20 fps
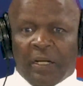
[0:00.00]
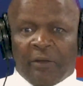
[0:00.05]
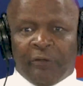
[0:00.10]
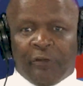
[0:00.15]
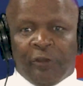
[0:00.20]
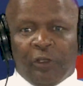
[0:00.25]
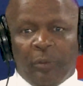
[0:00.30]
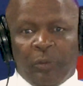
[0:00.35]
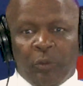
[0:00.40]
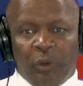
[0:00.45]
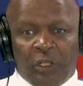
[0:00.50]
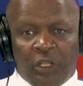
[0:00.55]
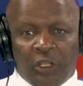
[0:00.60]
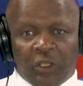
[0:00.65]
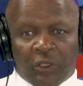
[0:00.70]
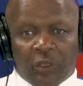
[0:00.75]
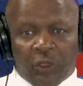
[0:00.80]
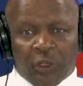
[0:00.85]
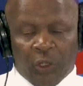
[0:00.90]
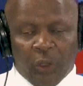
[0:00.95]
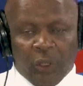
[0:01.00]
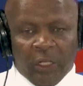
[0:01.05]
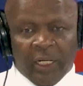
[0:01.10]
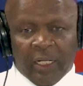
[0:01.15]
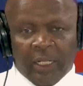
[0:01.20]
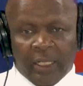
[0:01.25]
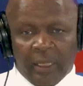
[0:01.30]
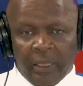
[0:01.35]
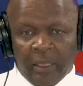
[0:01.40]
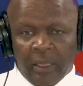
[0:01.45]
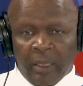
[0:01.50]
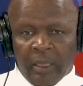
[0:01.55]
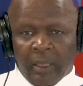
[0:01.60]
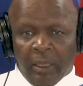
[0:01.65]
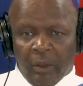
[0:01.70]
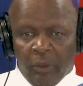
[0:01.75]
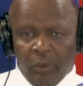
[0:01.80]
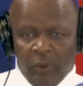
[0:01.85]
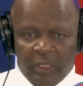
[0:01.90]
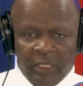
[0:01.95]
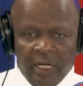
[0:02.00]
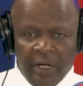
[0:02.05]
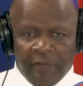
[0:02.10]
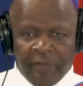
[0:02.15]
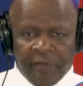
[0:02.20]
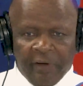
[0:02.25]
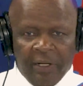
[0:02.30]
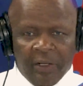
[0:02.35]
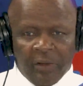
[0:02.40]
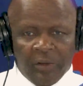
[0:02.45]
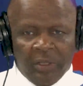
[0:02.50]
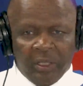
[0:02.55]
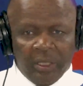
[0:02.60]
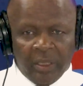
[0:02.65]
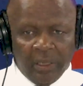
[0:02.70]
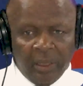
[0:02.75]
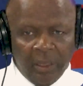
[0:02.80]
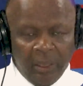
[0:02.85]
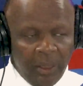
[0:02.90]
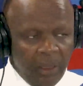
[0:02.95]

platform which is growing, which I found.